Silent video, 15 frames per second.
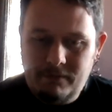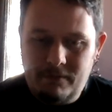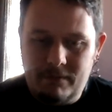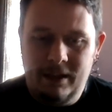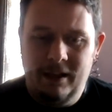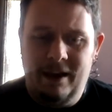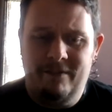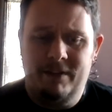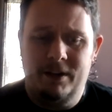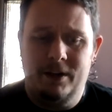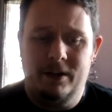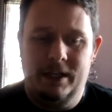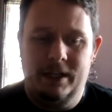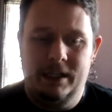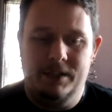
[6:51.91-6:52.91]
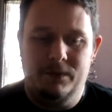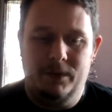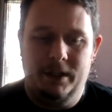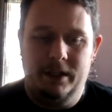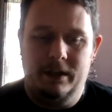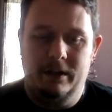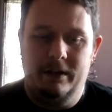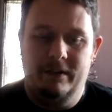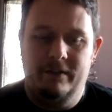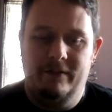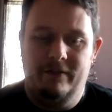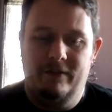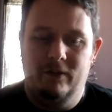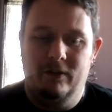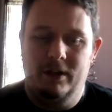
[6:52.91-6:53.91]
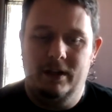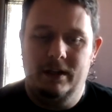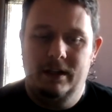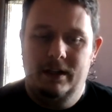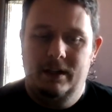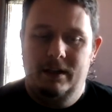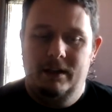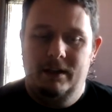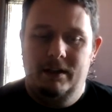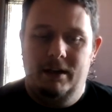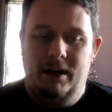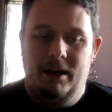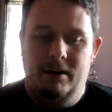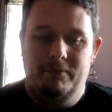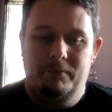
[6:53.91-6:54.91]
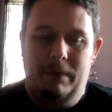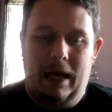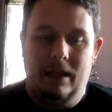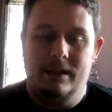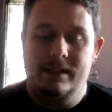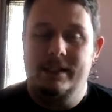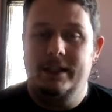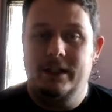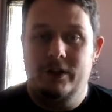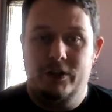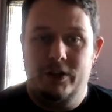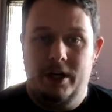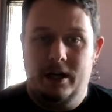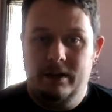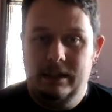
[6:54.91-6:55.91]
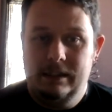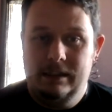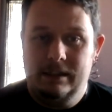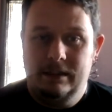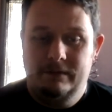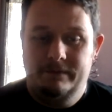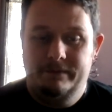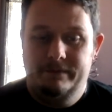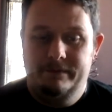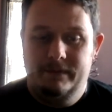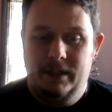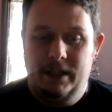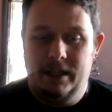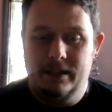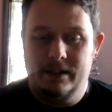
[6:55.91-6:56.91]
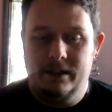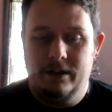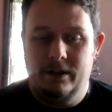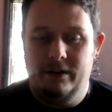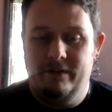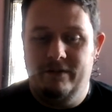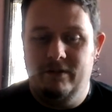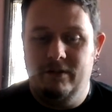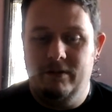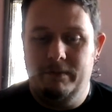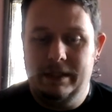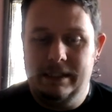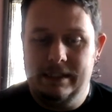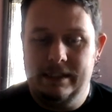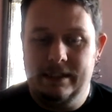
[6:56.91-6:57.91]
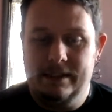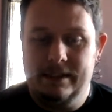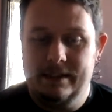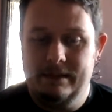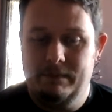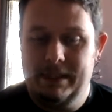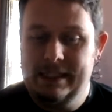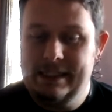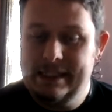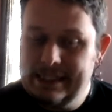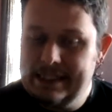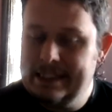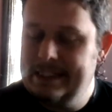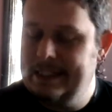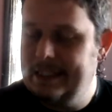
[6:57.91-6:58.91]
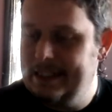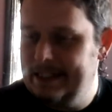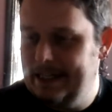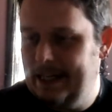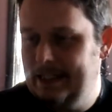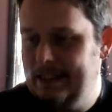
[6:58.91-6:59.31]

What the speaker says: lavender is really good for balancing your chakras. It's good for business success.